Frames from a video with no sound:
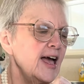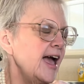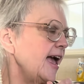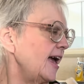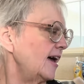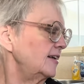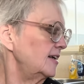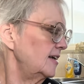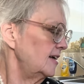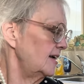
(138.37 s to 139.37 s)
And
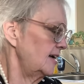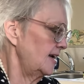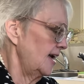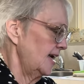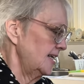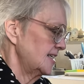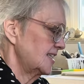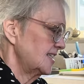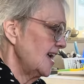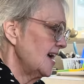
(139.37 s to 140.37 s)
it
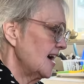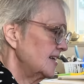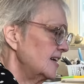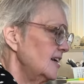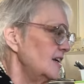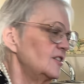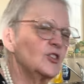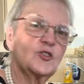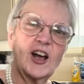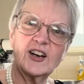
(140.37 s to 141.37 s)
said to
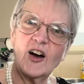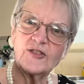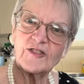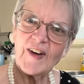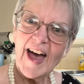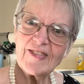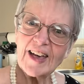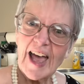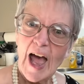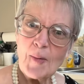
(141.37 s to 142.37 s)
drain off the fat in the
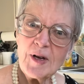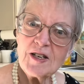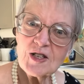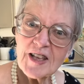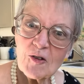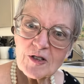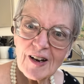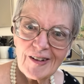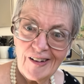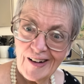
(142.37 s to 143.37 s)
cabbage. That was
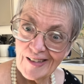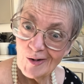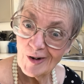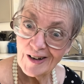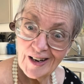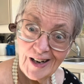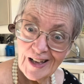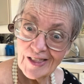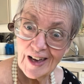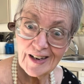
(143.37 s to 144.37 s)
like, honey, there wasn't
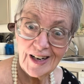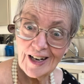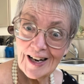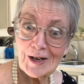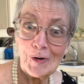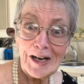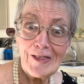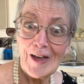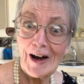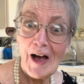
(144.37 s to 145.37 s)
any liquid
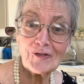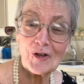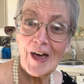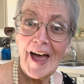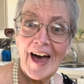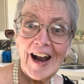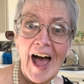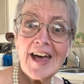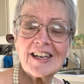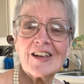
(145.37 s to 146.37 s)
in there after that. I
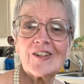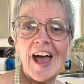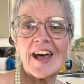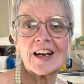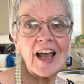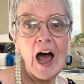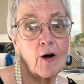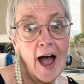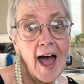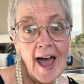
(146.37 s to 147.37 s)
had to even add,
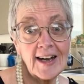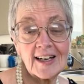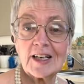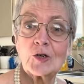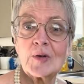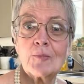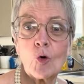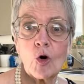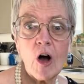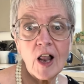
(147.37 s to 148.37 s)
I added a little bit
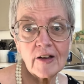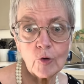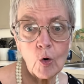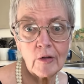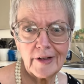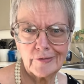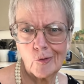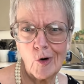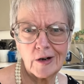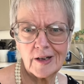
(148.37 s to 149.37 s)
more olive oil than
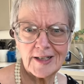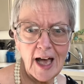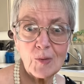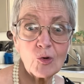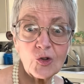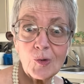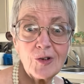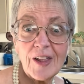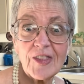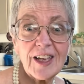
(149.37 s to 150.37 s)
what, a tablespoon,
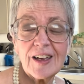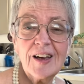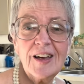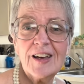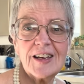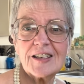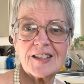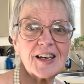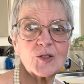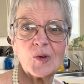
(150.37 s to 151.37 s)
I think it
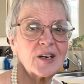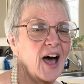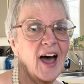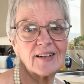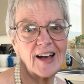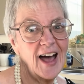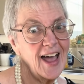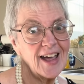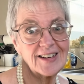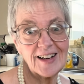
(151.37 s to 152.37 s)
says, but I
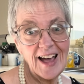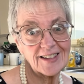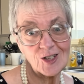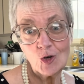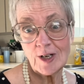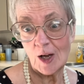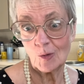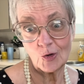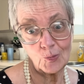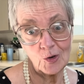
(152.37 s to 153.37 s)
added like 2
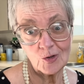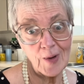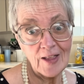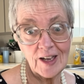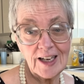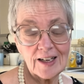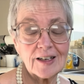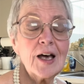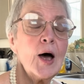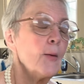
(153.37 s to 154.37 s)
tablespoons by the end.
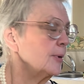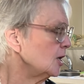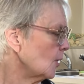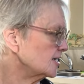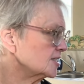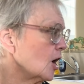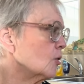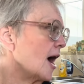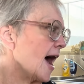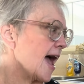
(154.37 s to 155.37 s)
But anyway,
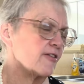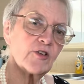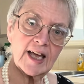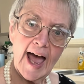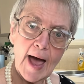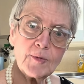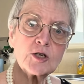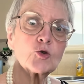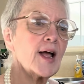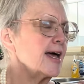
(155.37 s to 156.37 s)
so I had the
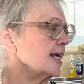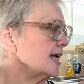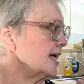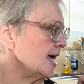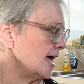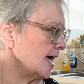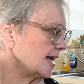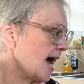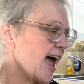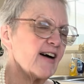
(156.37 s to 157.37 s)
cabbage ready, and
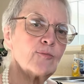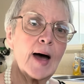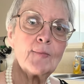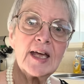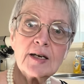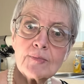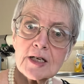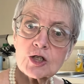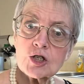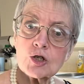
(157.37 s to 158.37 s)
I have my meat
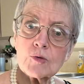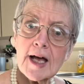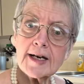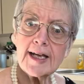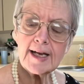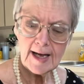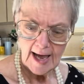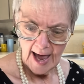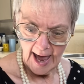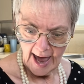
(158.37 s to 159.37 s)
mixture ready.
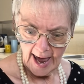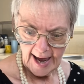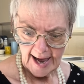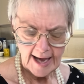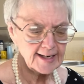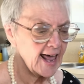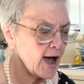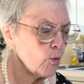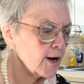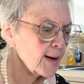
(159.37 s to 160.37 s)
And
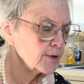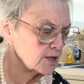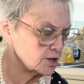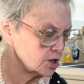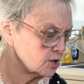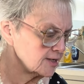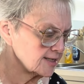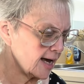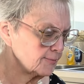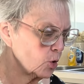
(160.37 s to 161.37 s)
now what I'm gonna do is
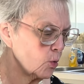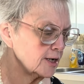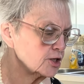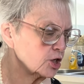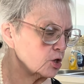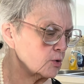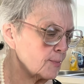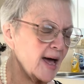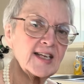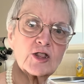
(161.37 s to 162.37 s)
I'm going to
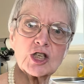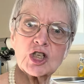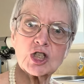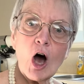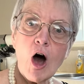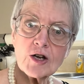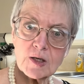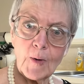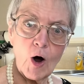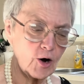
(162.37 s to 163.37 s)
make the sauce
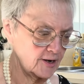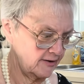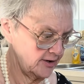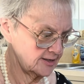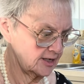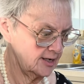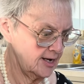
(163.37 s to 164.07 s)
part of it.